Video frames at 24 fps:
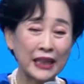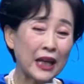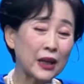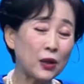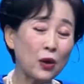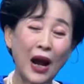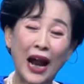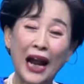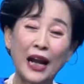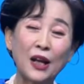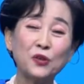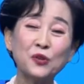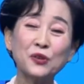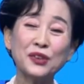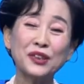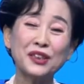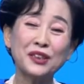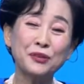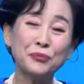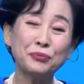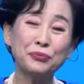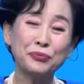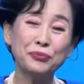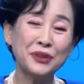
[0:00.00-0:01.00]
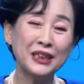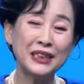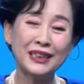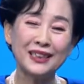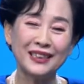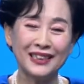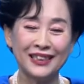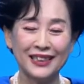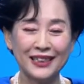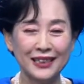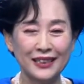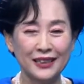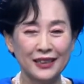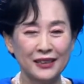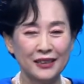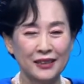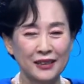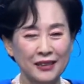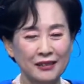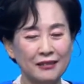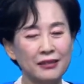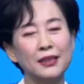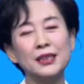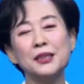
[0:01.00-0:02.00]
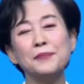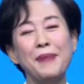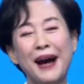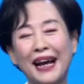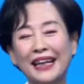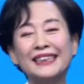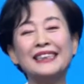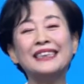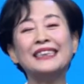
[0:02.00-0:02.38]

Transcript: too sweet. It was